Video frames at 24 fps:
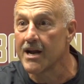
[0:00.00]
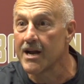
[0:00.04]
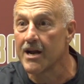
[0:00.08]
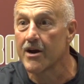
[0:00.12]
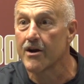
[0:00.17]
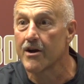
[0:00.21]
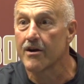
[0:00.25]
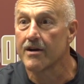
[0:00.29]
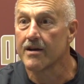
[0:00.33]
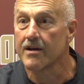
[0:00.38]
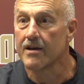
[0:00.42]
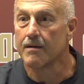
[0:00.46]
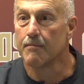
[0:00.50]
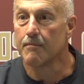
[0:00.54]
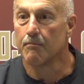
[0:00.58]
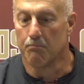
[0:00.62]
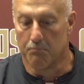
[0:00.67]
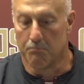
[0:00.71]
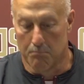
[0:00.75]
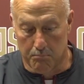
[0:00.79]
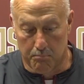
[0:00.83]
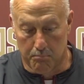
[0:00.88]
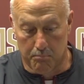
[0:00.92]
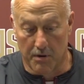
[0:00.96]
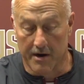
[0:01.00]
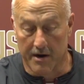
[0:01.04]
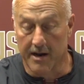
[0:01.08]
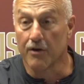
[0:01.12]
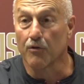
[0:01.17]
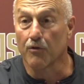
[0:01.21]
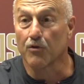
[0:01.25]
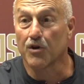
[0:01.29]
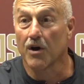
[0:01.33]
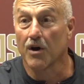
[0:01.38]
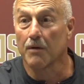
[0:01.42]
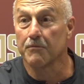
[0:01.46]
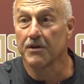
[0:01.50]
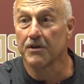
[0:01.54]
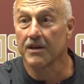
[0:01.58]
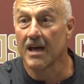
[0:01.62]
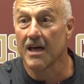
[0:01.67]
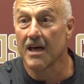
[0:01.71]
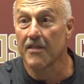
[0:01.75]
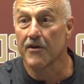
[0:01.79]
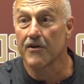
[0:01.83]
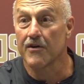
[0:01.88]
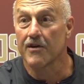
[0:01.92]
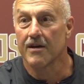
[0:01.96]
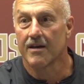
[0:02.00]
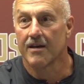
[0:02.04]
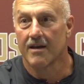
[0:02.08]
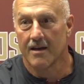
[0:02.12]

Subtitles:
here, but it'll come together,